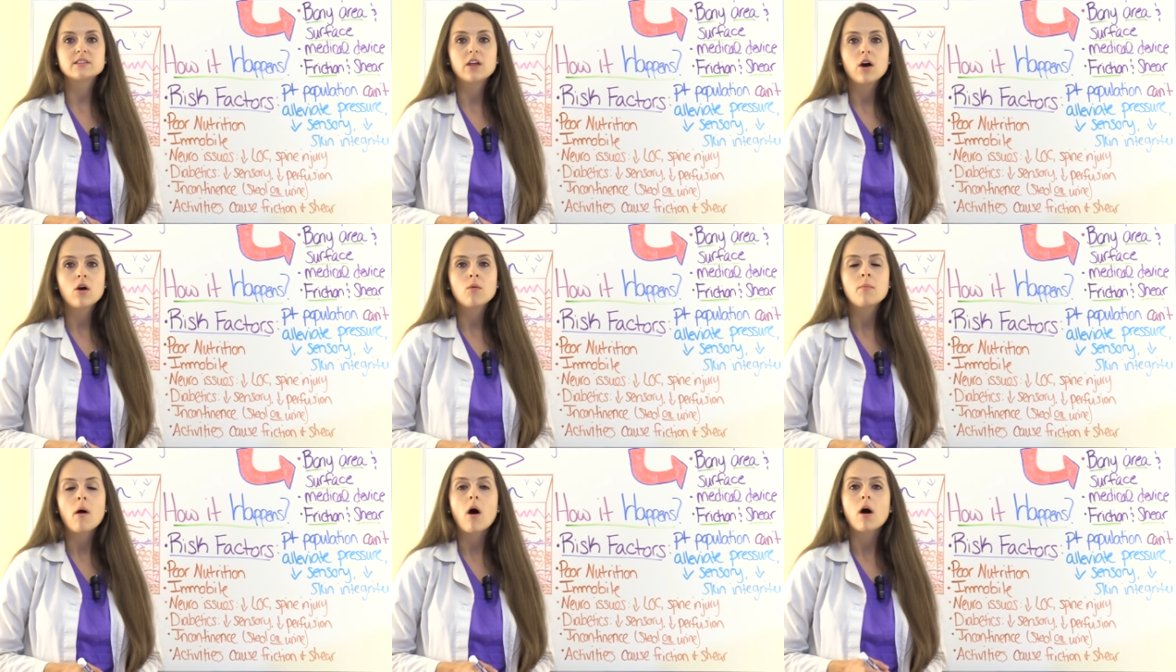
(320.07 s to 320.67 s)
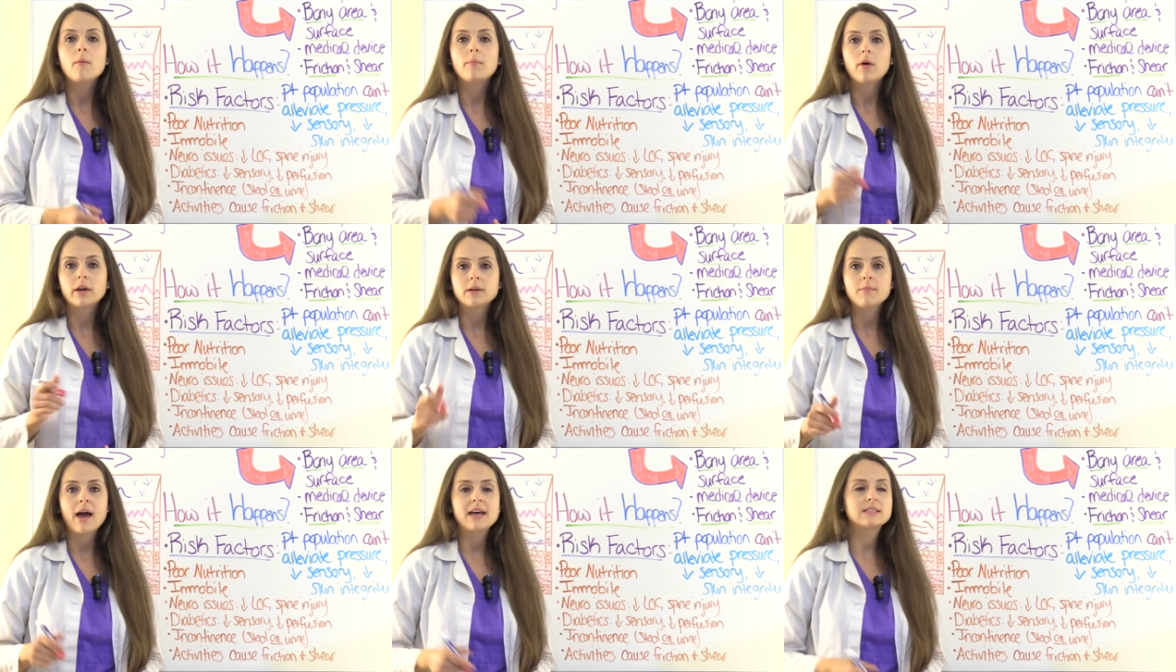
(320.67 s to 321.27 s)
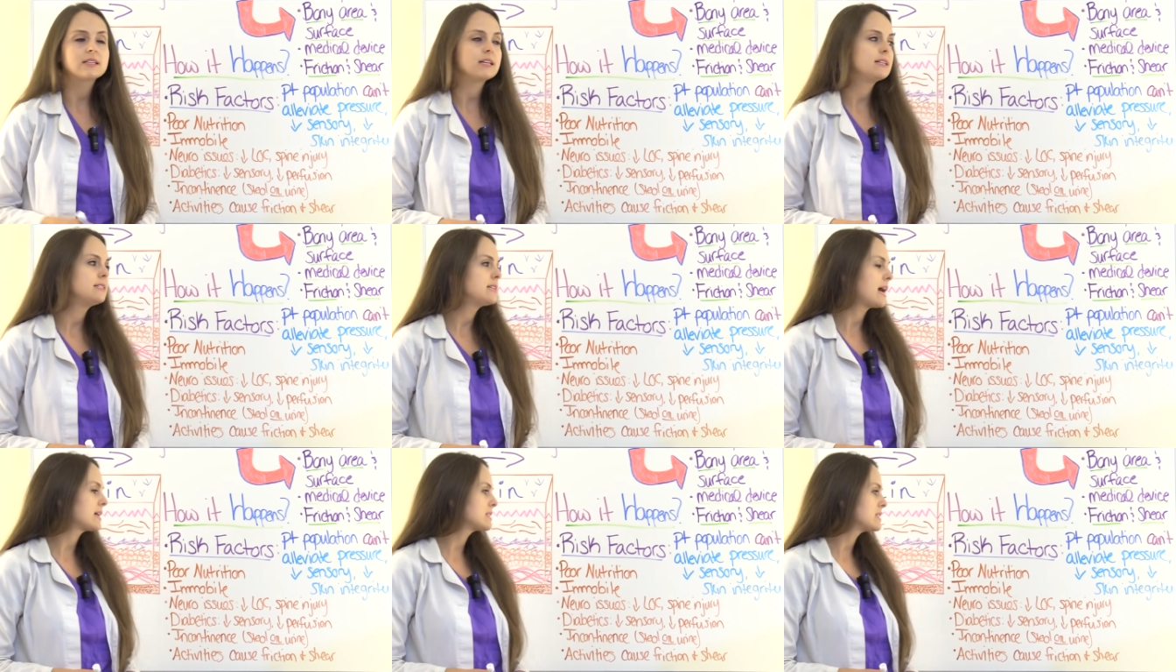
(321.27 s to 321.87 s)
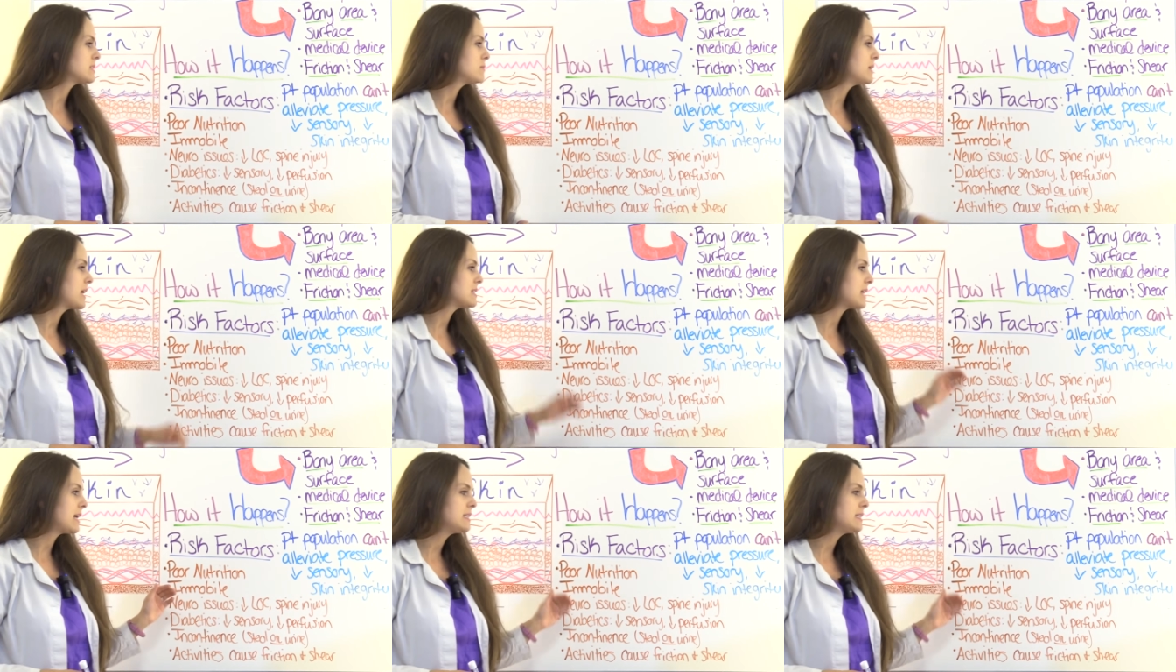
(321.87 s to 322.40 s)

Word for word: low body mass indexes because